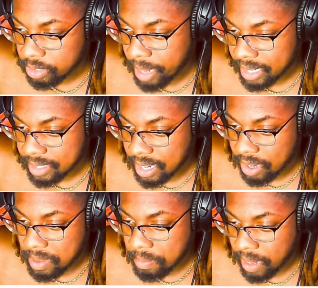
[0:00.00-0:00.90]
back
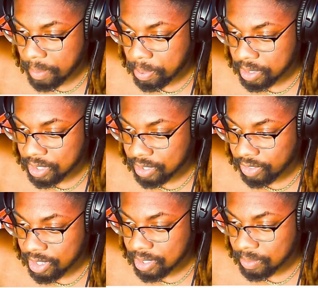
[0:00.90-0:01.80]
down, but I pushed his
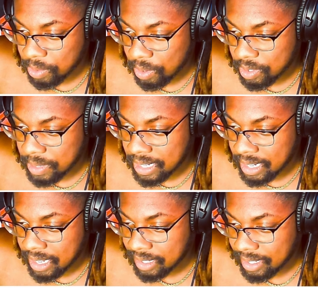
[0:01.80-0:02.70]
face up towards me
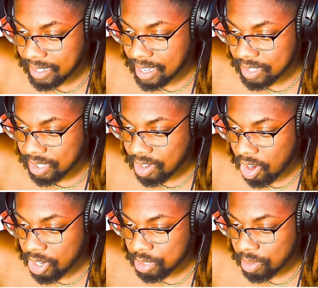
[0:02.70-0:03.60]
again. He had
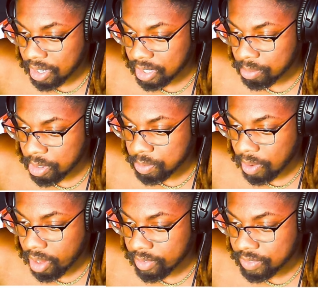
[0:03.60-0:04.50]
scars running in the most
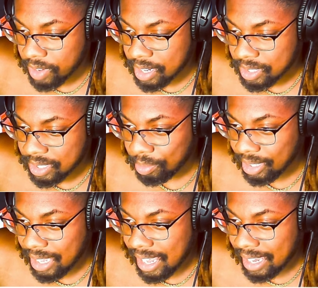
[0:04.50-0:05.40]
part of his face.
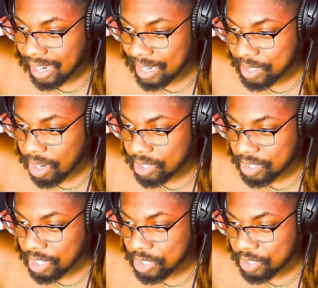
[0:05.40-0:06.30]
I started
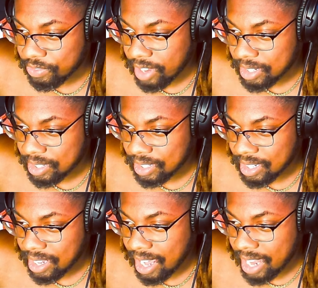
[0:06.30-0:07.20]
to touch his face,
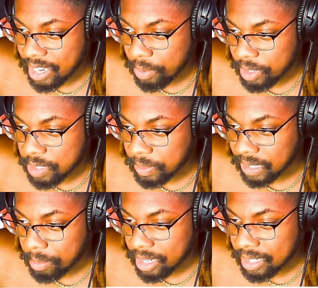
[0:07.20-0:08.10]
and he winced but
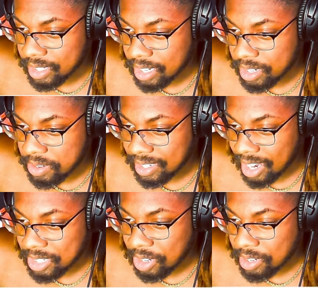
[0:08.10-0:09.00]
let me continue.
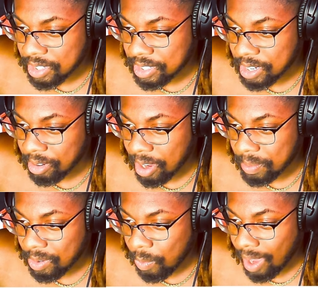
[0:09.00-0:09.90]
I started to tear
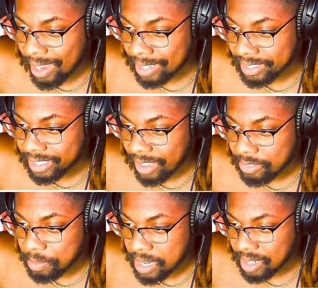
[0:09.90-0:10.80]
up. Why had they
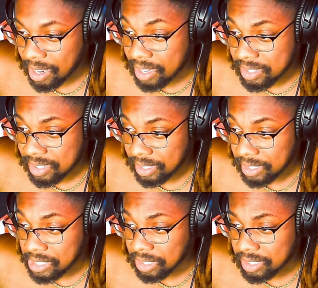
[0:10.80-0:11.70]
left me? Us.
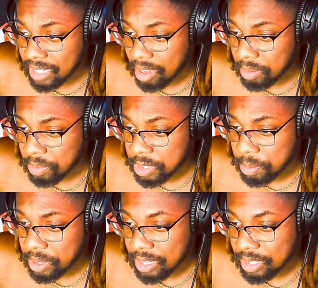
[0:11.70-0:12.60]
He looked down and
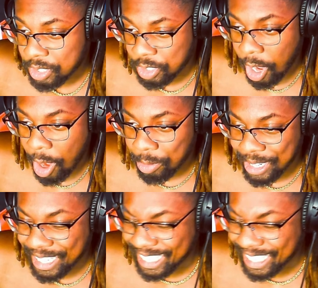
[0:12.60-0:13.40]
whispered, sorry.